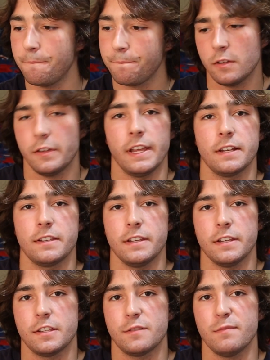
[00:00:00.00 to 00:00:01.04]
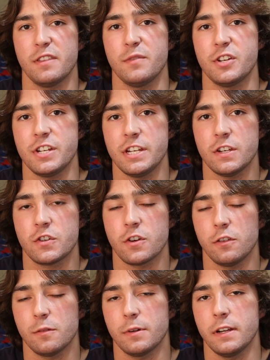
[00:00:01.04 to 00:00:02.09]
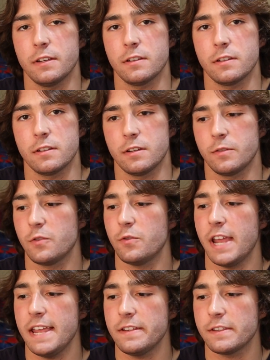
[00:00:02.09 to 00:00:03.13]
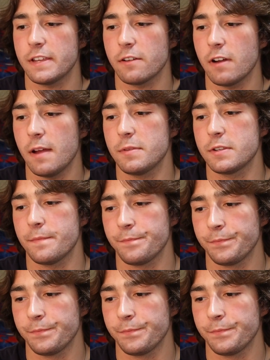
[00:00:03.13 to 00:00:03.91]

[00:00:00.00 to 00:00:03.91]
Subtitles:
So the next is Smith machine shoulder press, doing 8 to 10 reps.